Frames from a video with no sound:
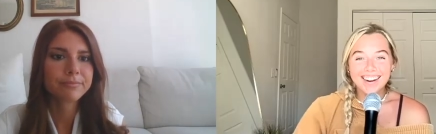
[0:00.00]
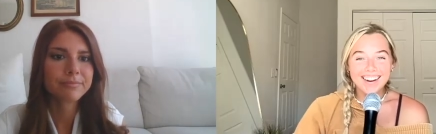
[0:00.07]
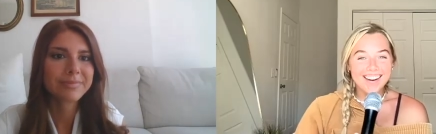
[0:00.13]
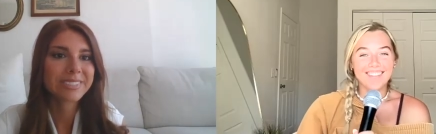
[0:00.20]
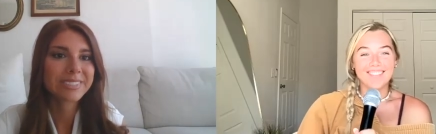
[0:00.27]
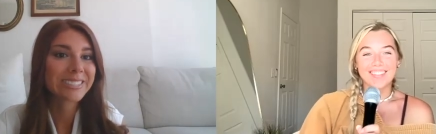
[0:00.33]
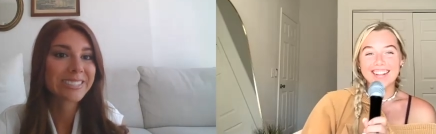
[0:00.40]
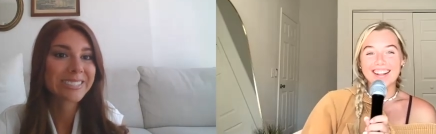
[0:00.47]
Speaker 1: I
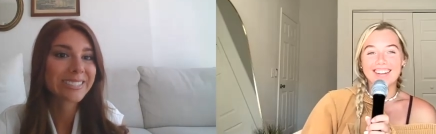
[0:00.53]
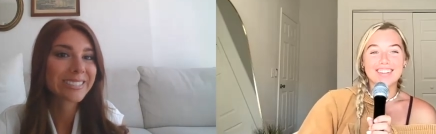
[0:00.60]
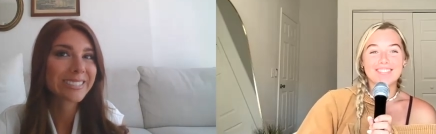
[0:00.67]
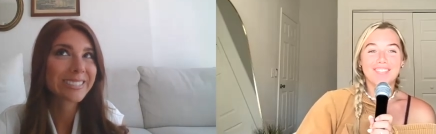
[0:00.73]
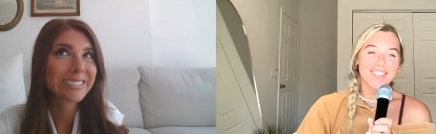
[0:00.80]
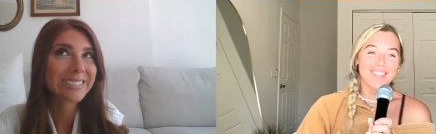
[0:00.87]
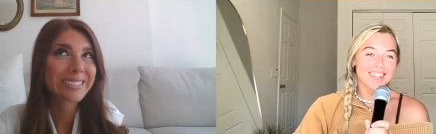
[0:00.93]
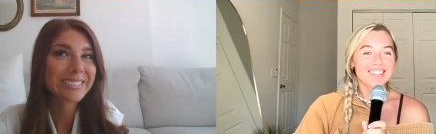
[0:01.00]
feel like that was a
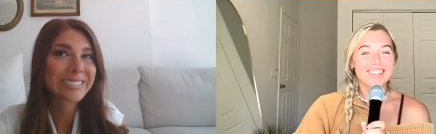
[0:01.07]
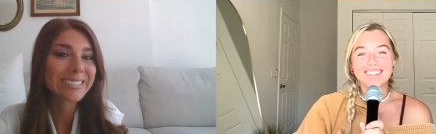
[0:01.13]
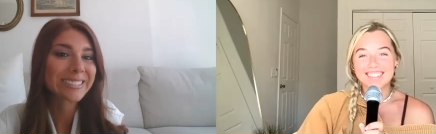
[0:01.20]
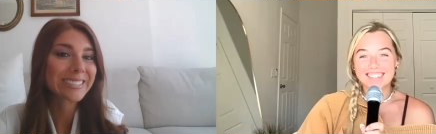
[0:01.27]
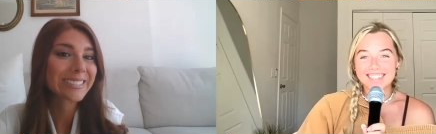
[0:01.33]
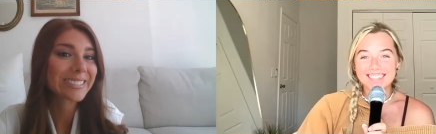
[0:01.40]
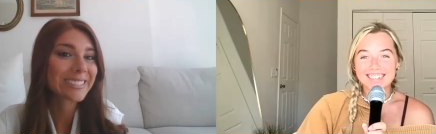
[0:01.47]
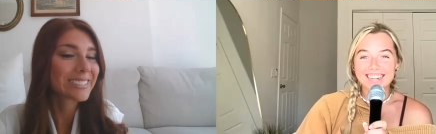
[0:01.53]
perfect
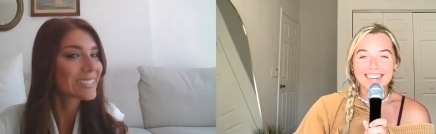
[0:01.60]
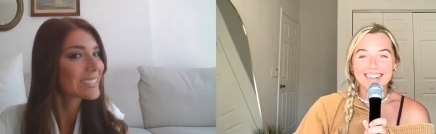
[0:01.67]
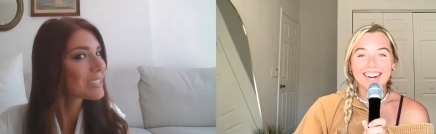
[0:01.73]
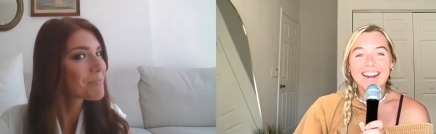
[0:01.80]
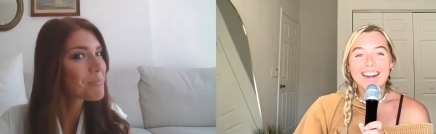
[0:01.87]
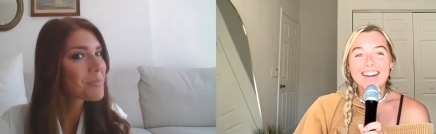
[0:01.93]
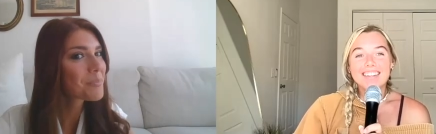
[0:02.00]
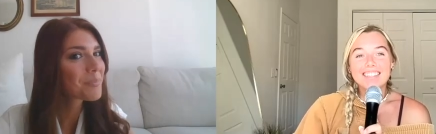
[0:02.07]
transition.
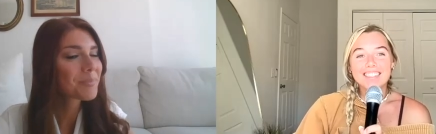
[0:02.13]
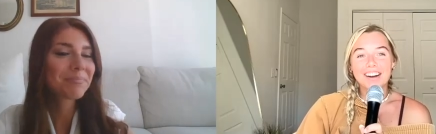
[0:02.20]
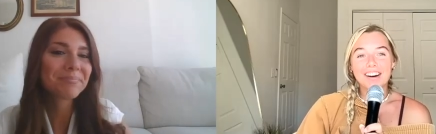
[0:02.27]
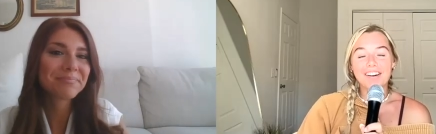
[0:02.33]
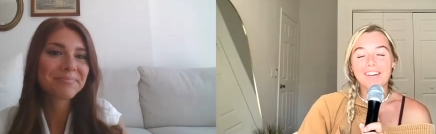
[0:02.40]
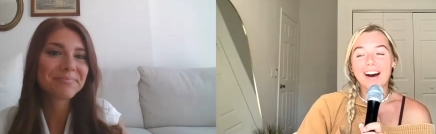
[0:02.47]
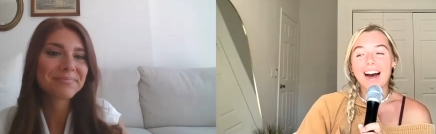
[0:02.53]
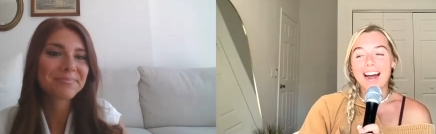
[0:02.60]
So
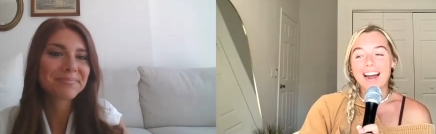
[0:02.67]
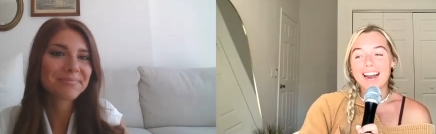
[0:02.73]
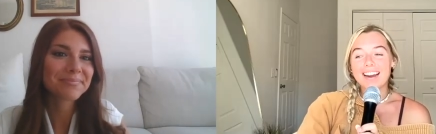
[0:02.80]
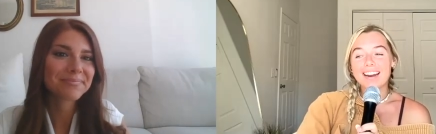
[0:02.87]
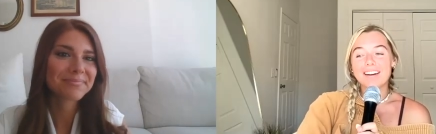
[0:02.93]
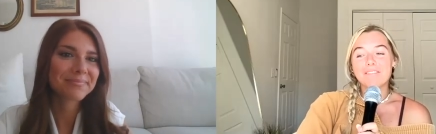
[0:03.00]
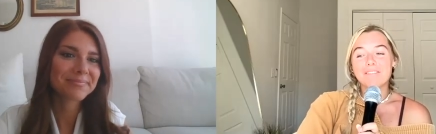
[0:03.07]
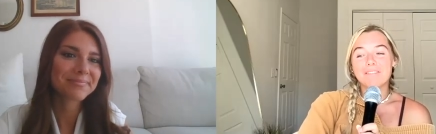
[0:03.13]
I
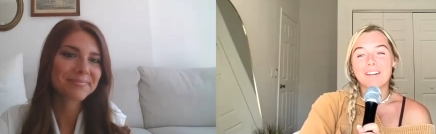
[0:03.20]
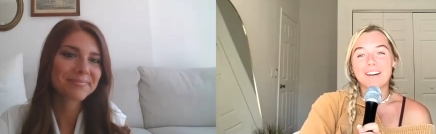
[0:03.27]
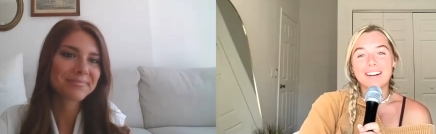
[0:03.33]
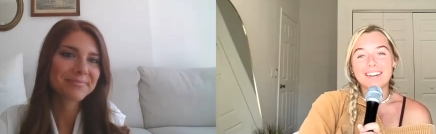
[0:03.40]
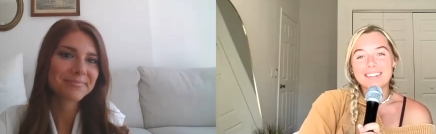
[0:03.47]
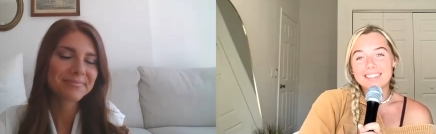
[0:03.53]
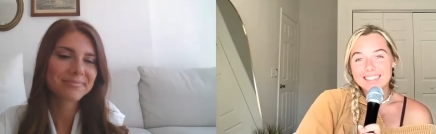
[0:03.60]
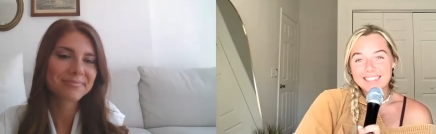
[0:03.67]

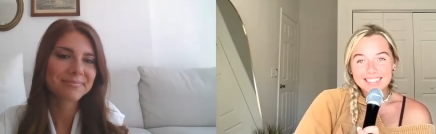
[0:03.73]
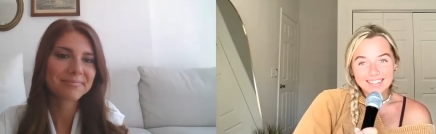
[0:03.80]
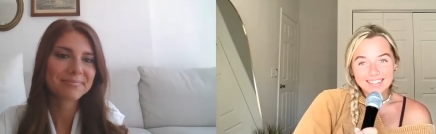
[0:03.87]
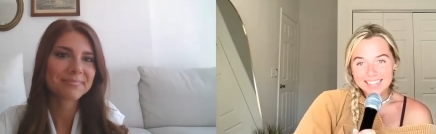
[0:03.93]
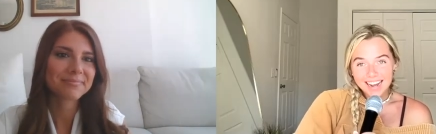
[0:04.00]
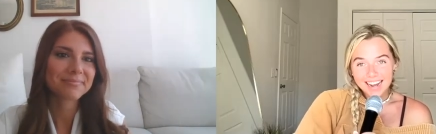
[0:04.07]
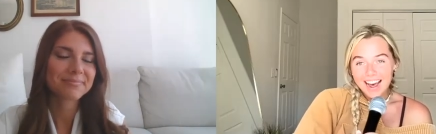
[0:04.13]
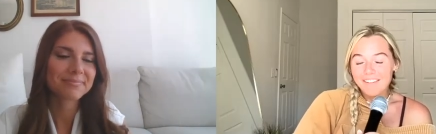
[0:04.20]
want you to
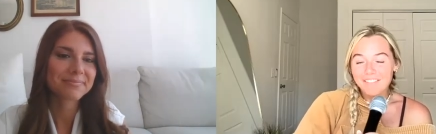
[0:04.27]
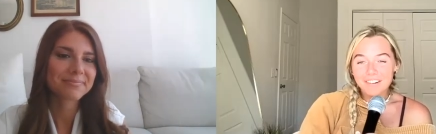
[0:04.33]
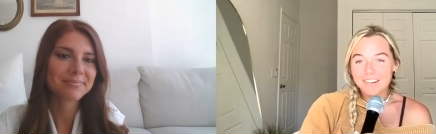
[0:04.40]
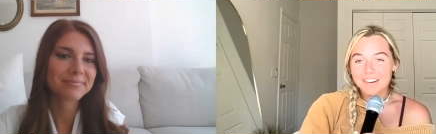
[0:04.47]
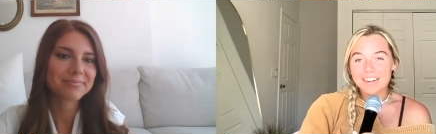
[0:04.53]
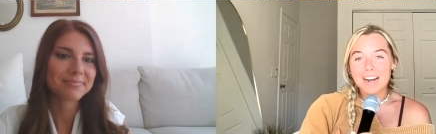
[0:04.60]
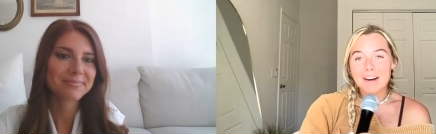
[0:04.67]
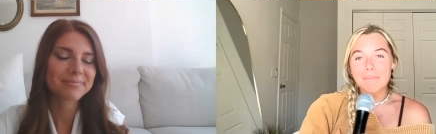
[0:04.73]
tell
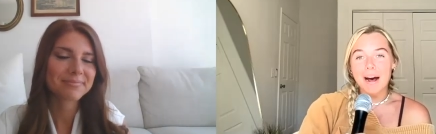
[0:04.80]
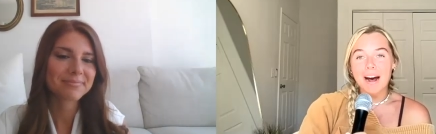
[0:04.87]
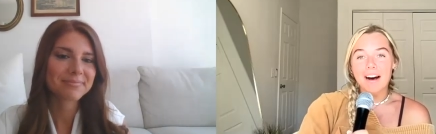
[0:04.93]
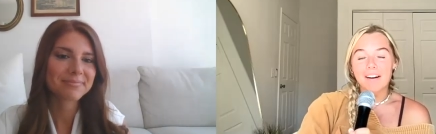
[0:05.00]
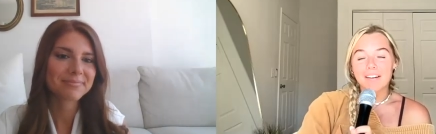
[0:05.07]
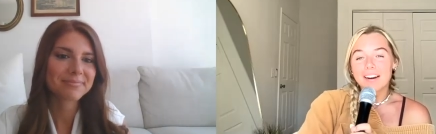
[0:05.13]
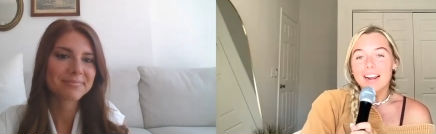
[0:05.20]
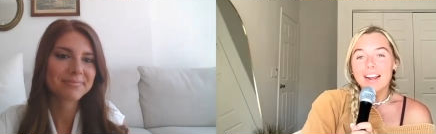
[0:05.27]
everyone
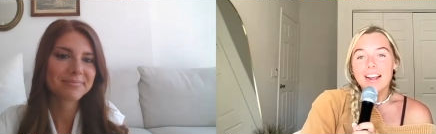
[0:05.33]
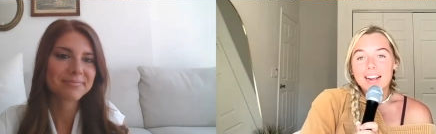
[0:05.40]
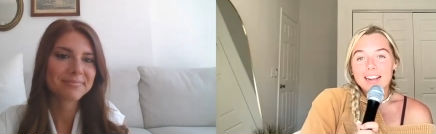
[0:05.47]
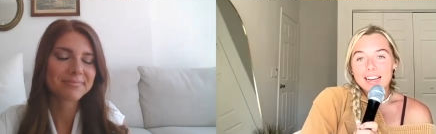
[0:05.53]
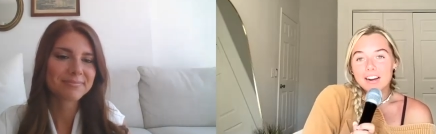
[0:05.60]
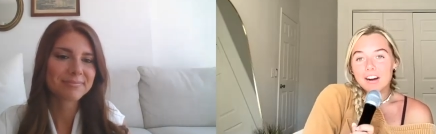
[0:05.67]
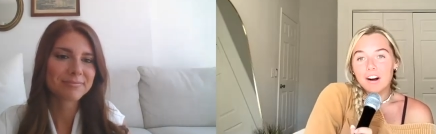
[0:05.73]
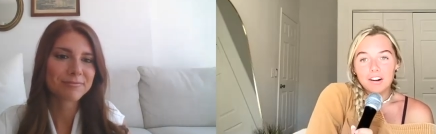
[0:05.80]
about
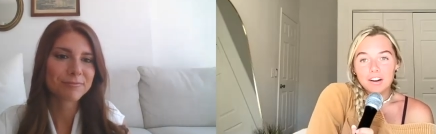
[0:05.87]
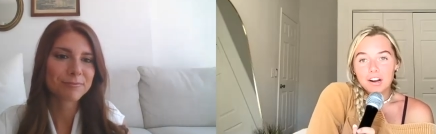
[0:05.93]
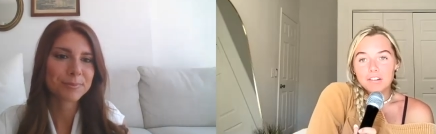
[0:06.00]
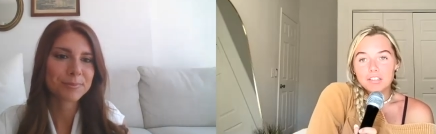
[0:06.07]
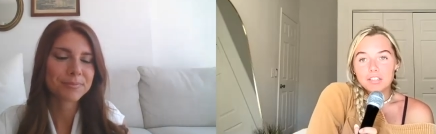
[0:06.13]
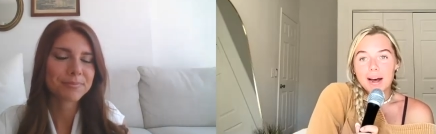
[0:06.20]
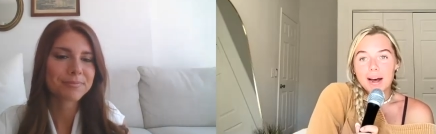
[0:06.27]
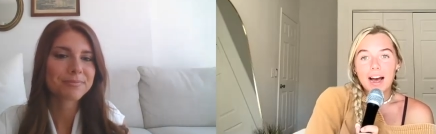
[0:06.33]
KiCarCo.
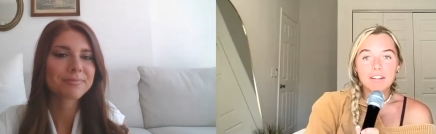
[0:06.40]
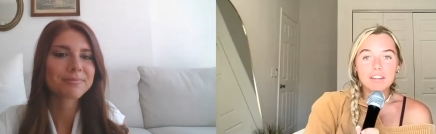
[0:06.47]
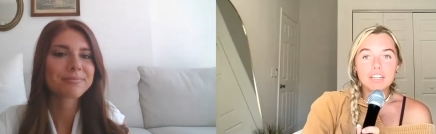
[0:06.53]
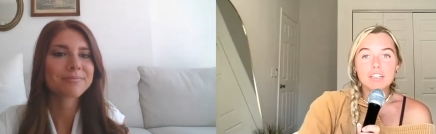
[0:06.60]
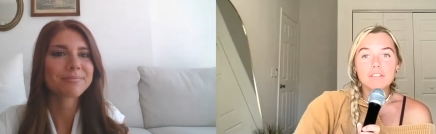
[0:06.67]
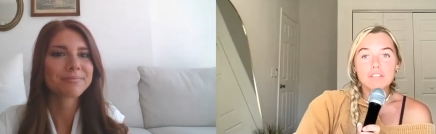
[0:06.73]
So how did you